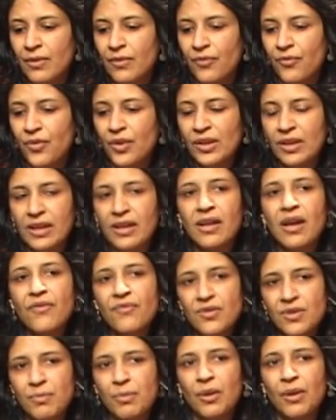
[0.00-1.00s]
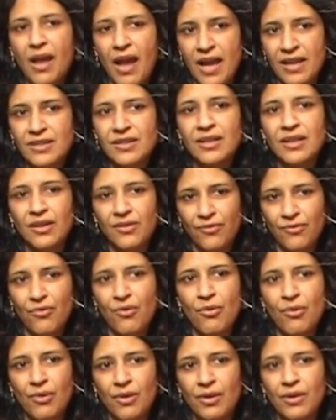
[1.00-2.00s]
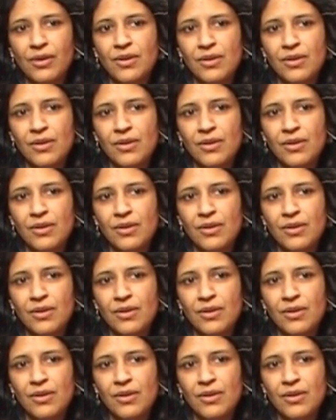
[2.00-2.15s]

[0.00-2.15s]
feeling comfortable asking for